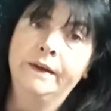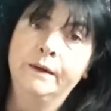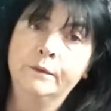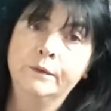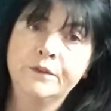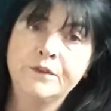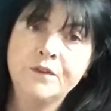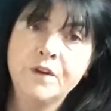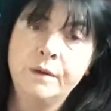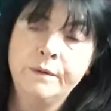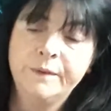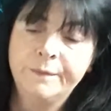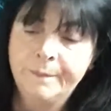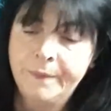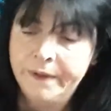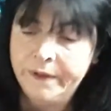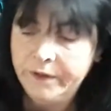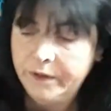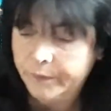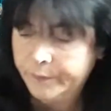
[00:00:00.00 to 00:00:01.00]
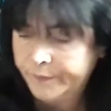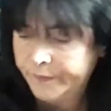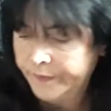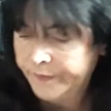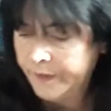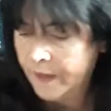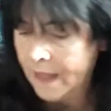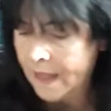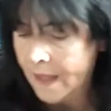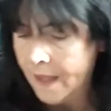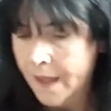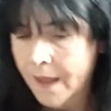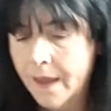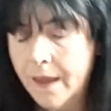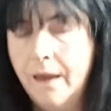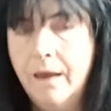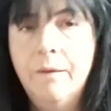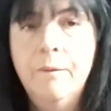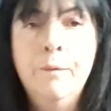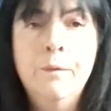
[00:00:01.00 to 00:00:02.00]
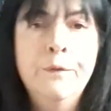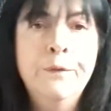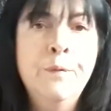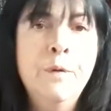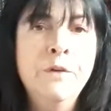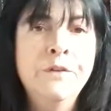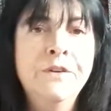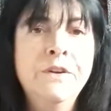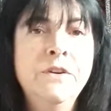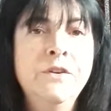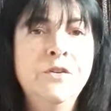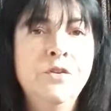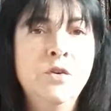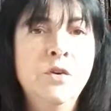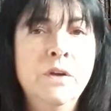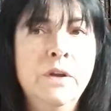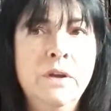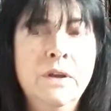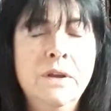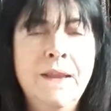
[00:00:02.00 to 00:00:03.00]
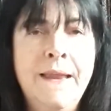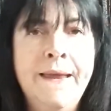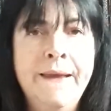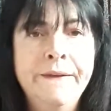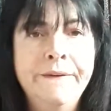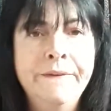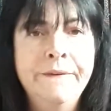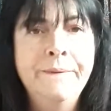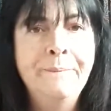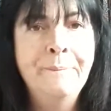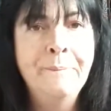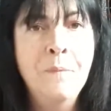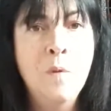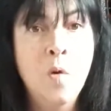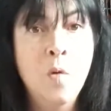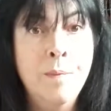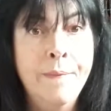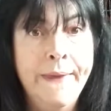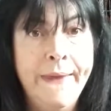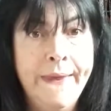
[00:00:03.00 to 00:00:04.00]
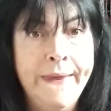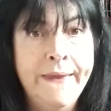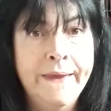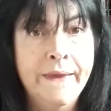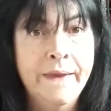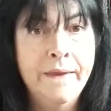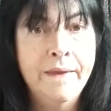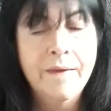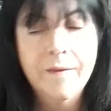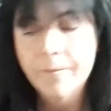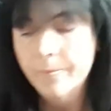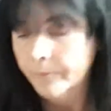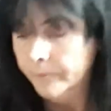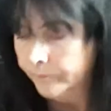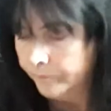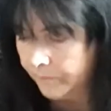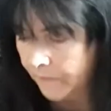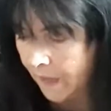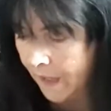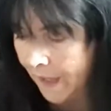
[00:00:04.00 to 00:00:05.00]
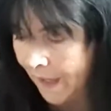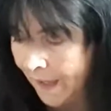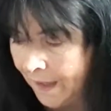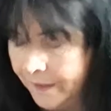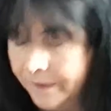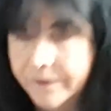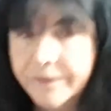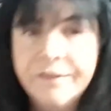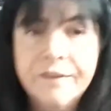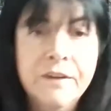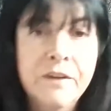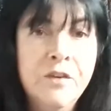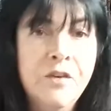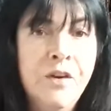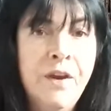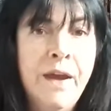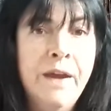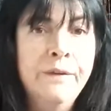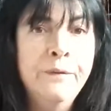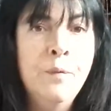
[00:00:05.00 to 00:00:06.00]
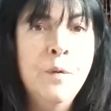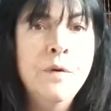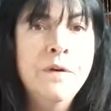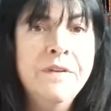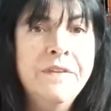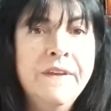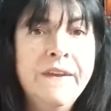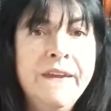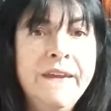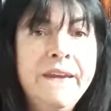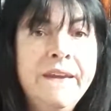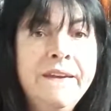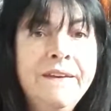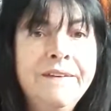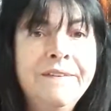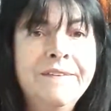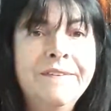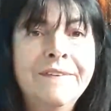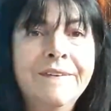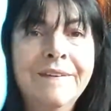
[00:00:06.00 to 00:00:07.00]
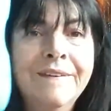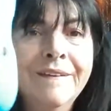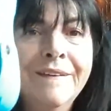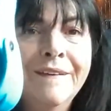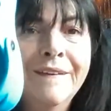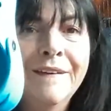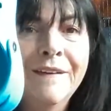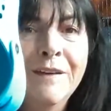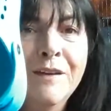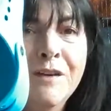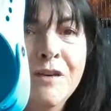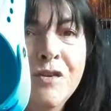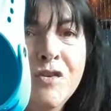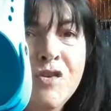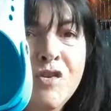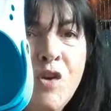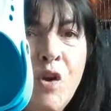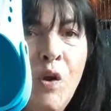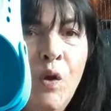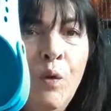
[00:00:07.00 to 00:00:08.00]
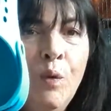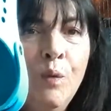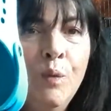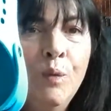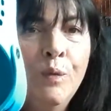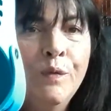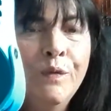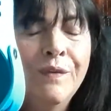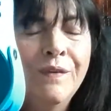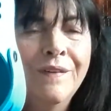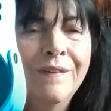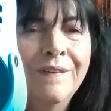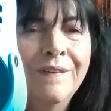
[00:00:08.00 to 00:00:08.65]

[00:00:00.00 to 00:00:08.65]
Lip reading: because Joe's been neutered. I was watching Sugar Glider Mummy, and she had one of these shoes,